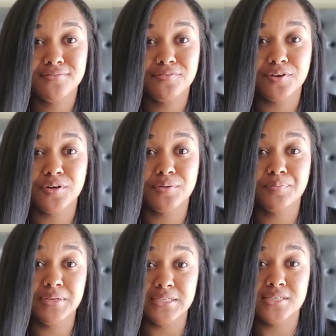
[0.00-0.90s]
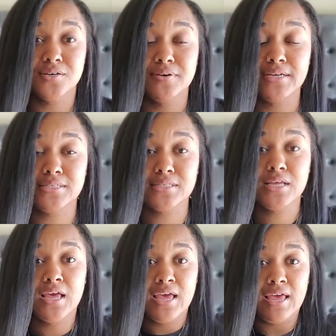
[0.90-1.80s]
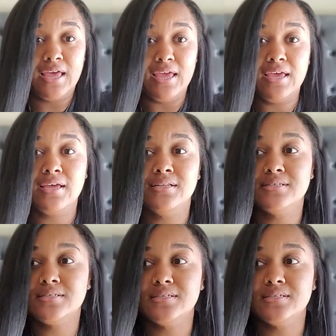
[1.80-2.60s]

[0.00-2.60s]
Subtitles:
for PCOS, and